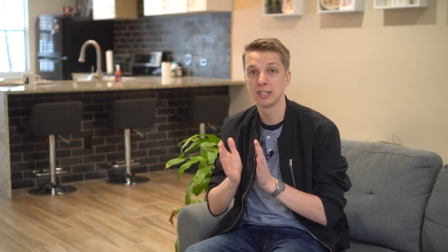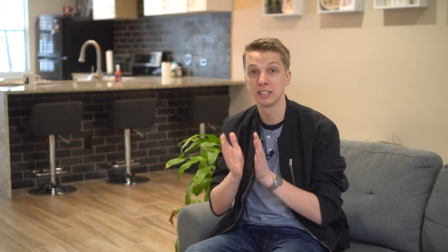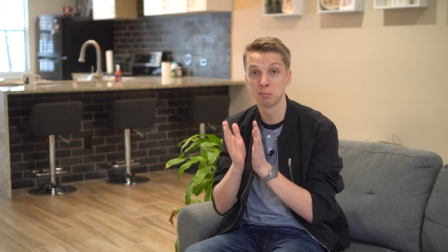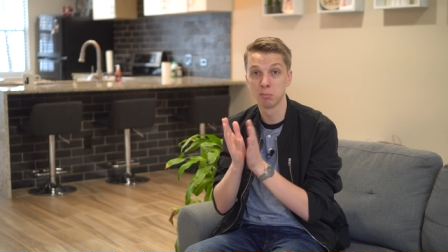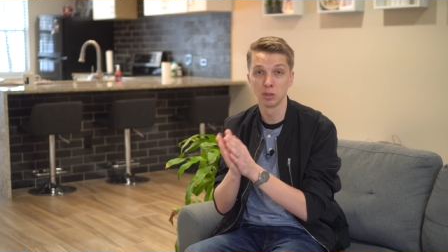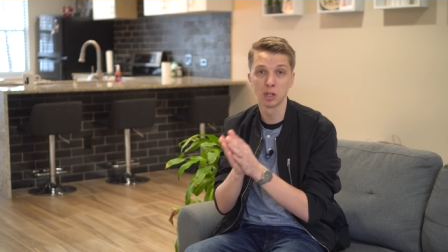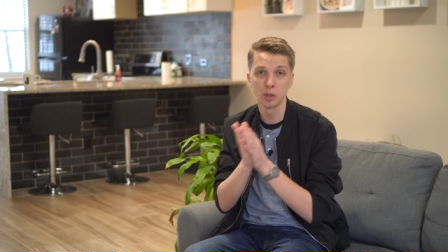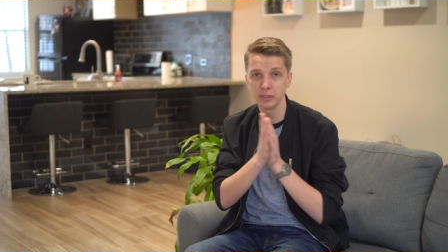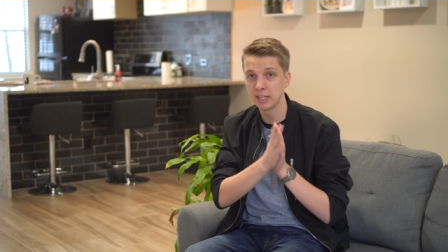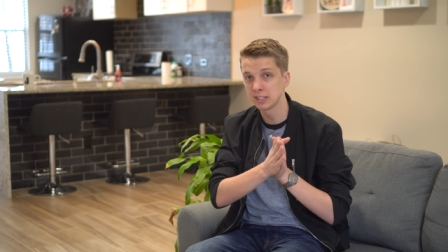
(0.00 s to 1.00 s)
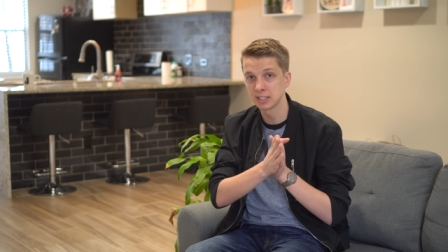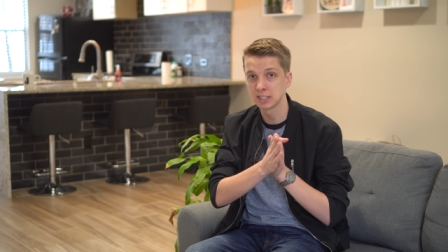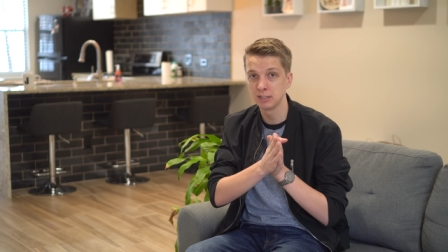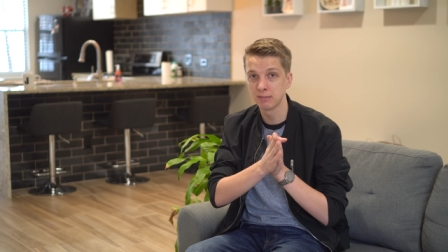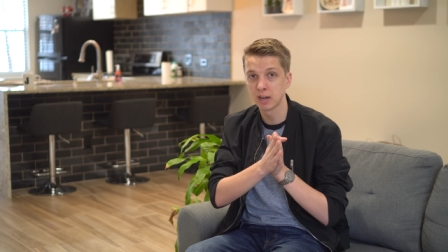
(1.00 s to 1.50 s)
It's below the
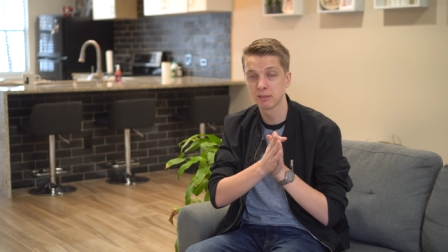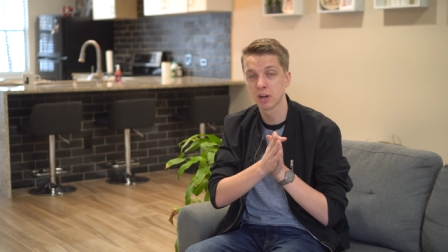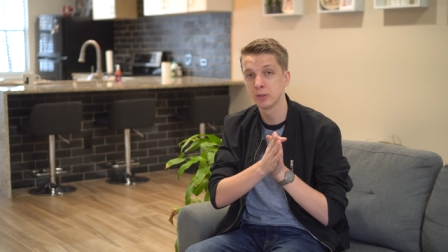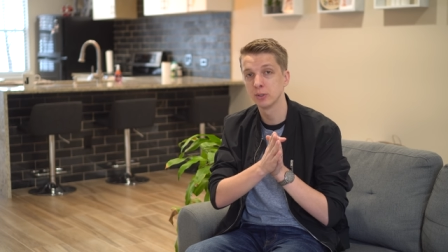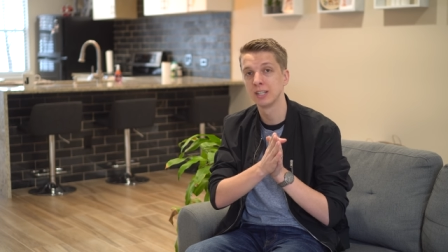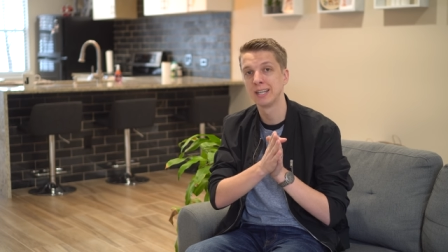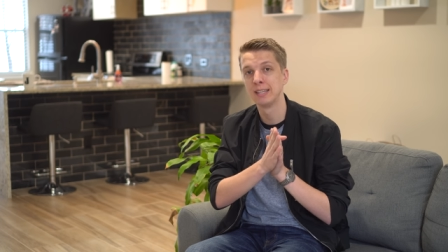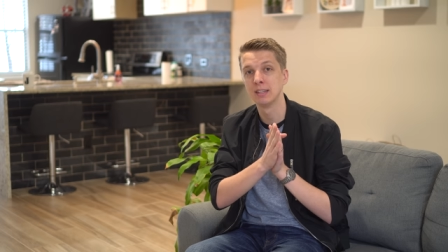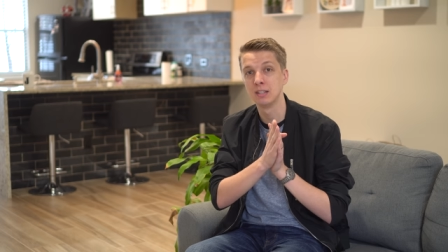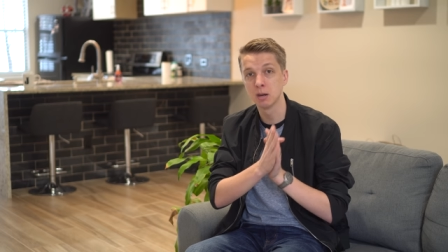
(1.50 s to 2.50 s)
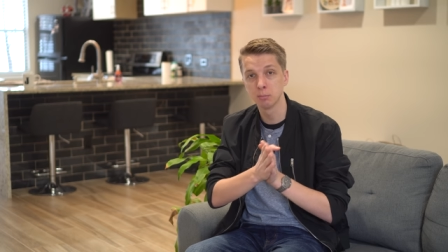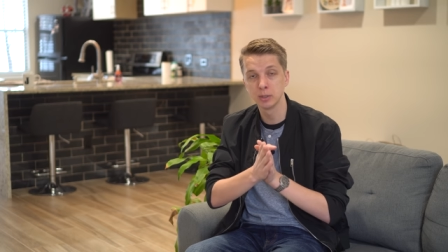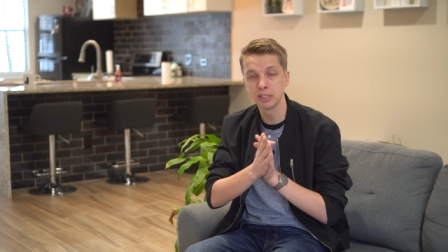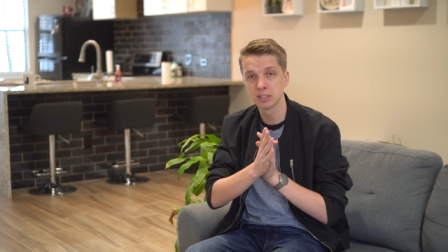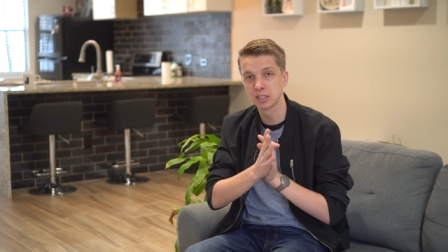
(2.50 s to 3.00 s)
A6500 in the
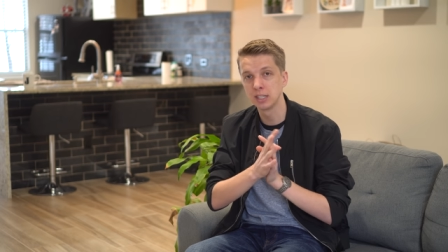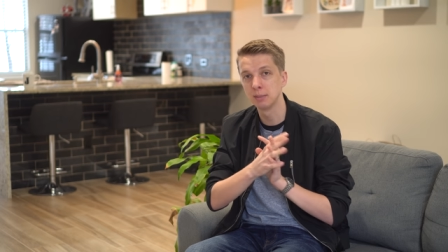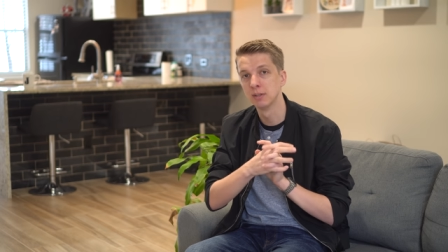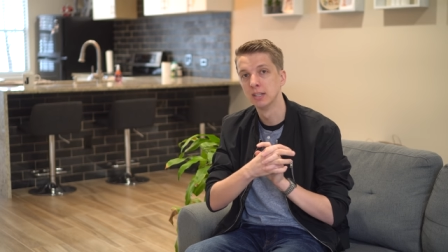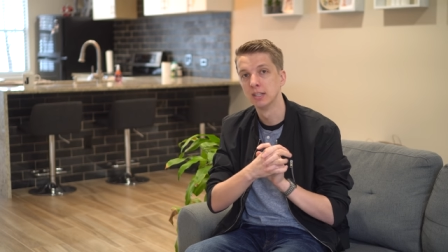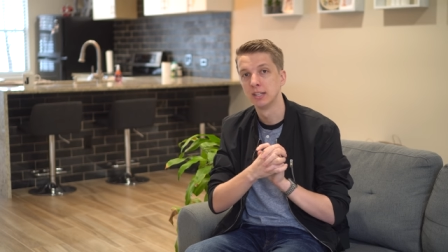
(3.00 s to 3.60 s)
numbering scheme,